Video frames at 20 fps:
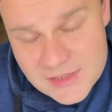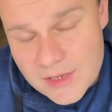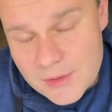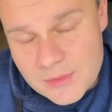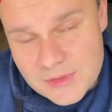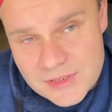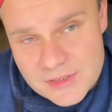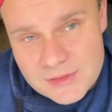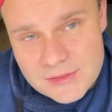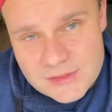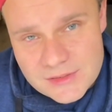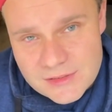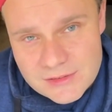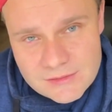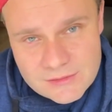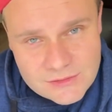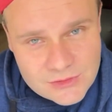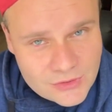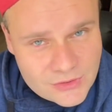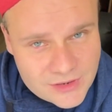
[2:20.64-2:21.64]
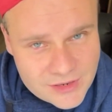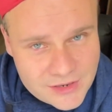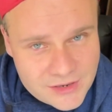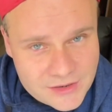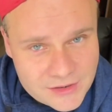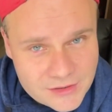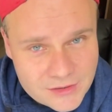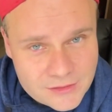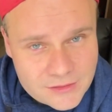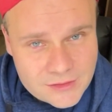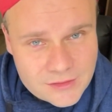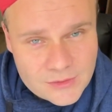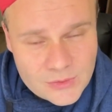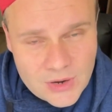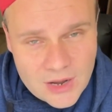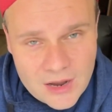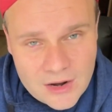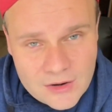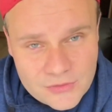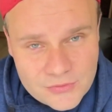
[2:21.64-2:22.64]
that I will talk here
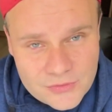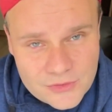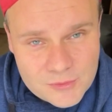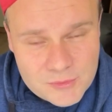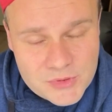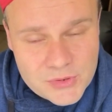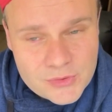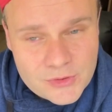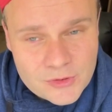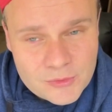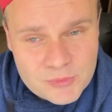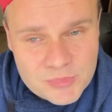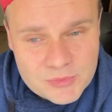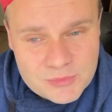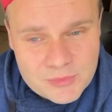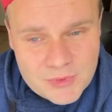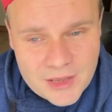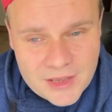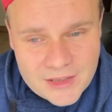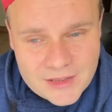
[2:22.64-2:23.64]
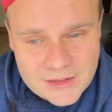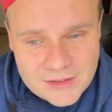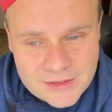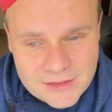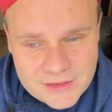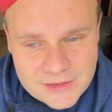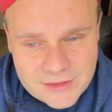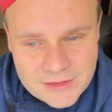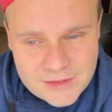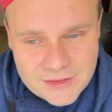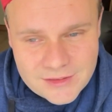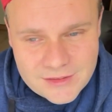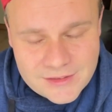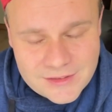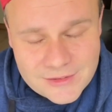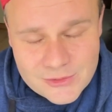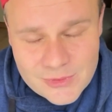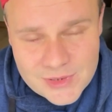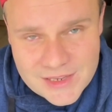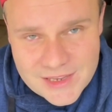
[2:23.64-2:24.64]
are from Europe, and
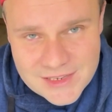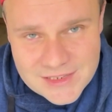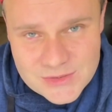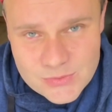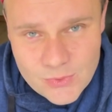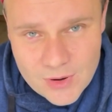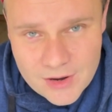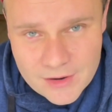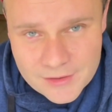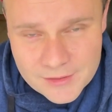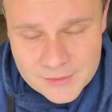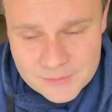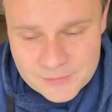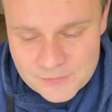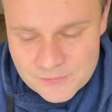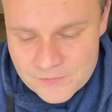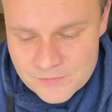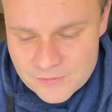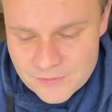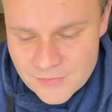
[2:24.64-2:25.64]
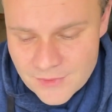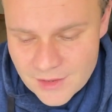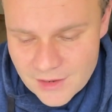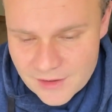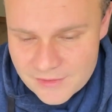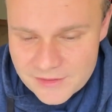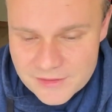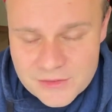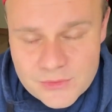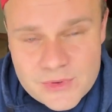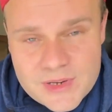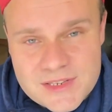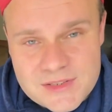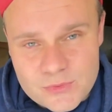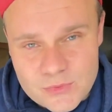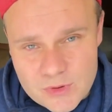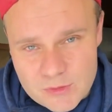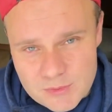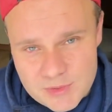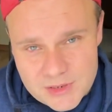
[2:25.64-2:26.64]
well, guess why? I think the reason
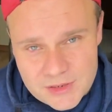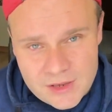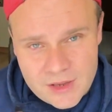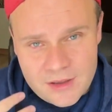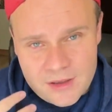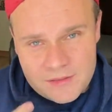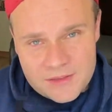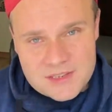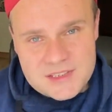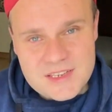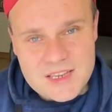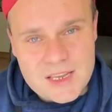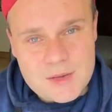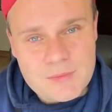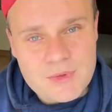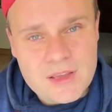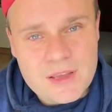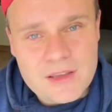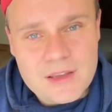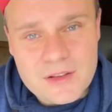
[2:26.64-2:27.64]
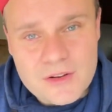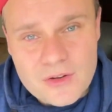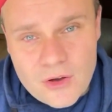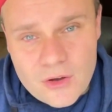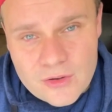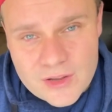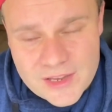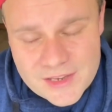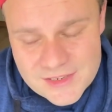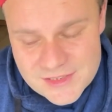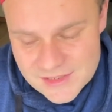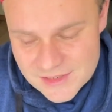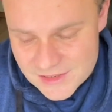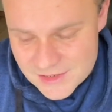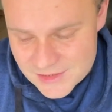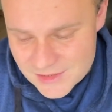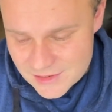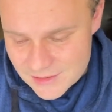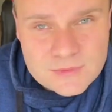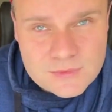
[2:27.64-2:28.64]
will be the same in all
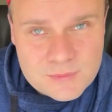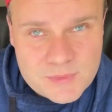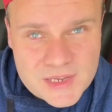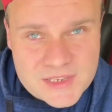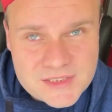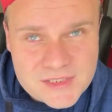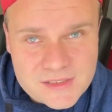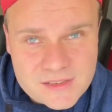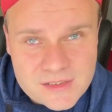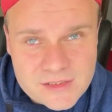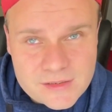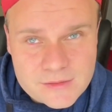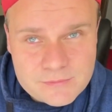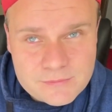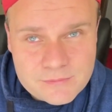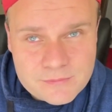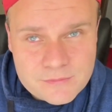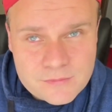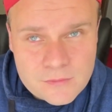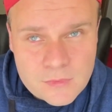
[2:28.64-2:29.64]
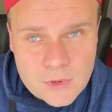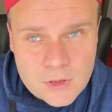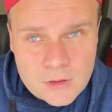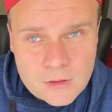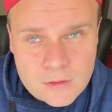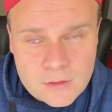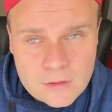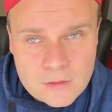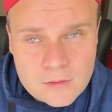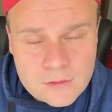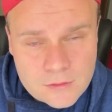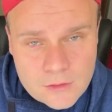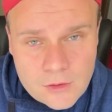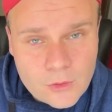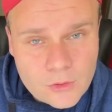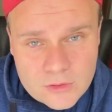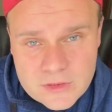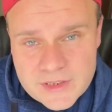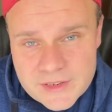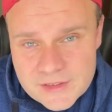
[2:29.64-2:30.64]
cases. Basically,
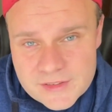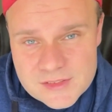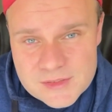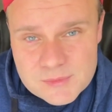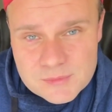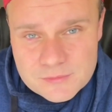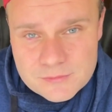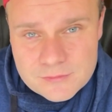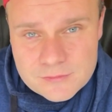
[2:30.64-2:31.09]
colonialism,